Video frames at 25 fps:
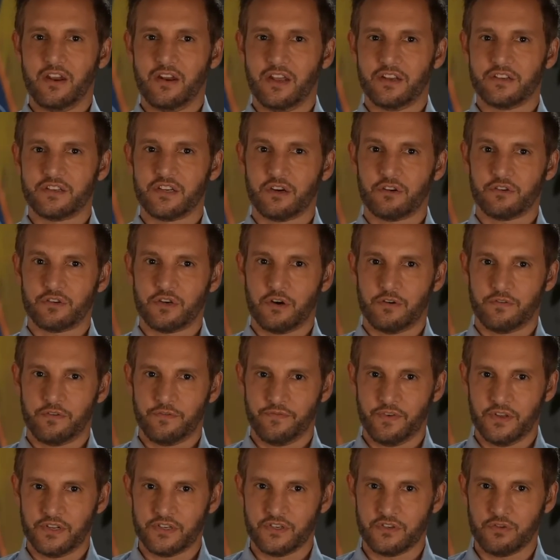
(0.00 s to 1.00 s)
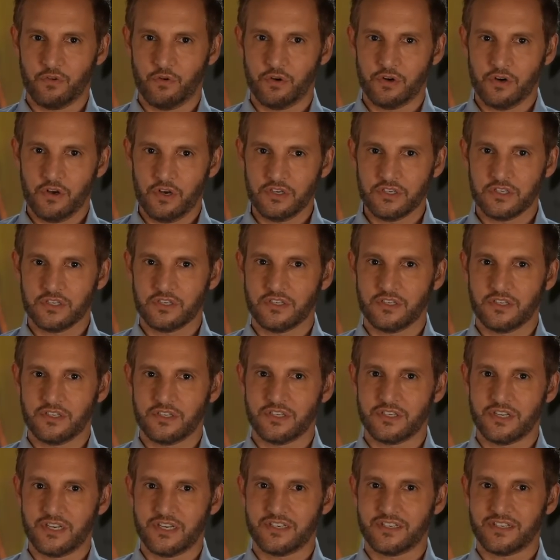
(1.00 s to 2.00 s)
Now, Secretary of Defense Lloyd Austin
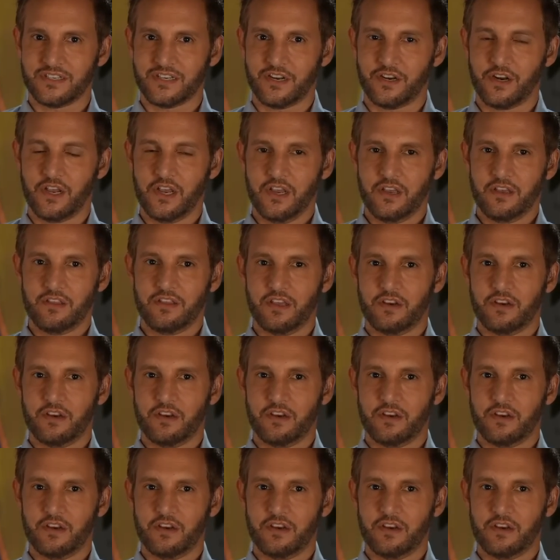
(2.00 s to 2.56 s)
today said